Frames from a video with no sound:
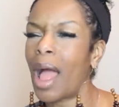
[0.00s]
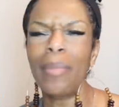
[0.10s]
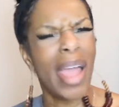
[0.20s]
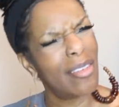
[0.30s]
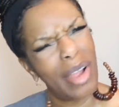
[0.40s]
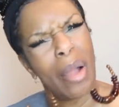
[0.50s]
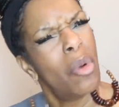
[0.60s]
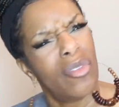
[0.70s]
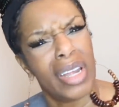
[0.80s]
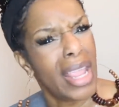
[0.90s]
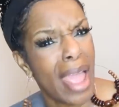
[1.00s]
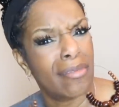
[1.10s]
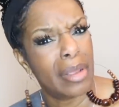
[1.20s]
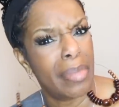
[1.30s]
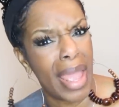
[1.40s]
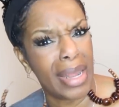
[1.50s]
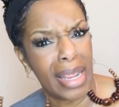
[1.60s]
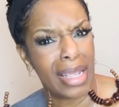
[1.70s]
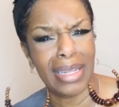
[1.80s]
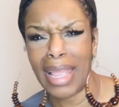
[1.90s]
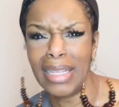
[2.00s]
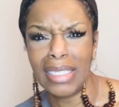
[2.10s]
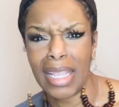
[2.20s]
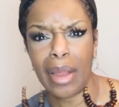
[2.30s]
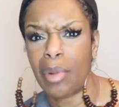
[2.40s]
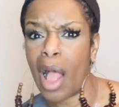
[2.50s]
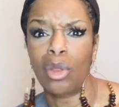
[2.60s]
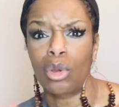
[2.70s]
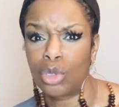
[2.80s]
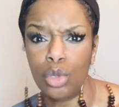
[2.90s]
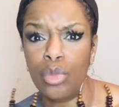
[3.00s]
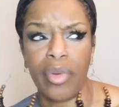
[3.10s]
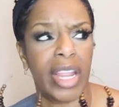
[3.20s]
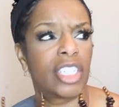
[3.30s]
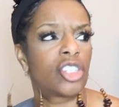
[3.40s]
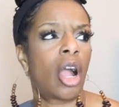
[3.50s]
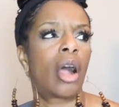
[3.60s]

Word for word: I'm, out, I'm already having a bad hair day. It's terrible. I lost two braids,